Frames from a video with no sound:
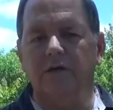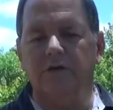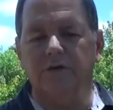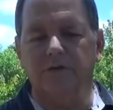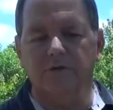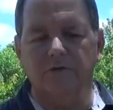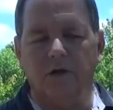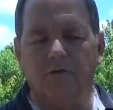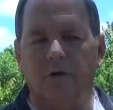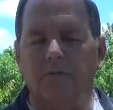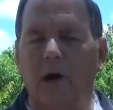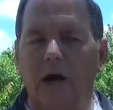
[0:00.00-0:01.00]
to
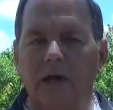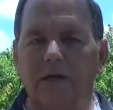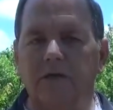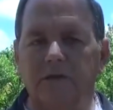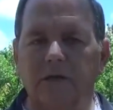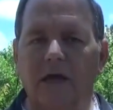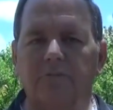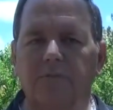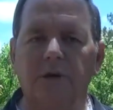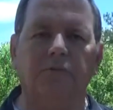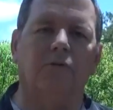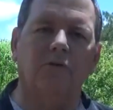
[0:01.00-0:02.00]
remind us that
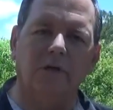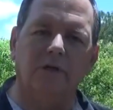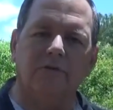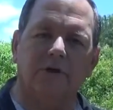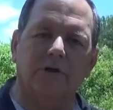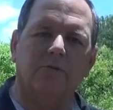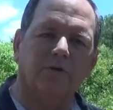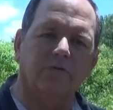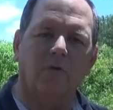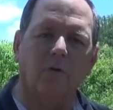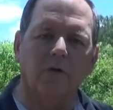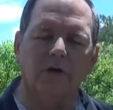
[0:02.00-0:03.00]
people lived here
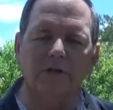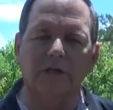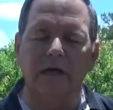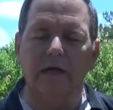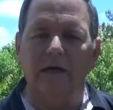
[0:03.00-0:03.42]
before us.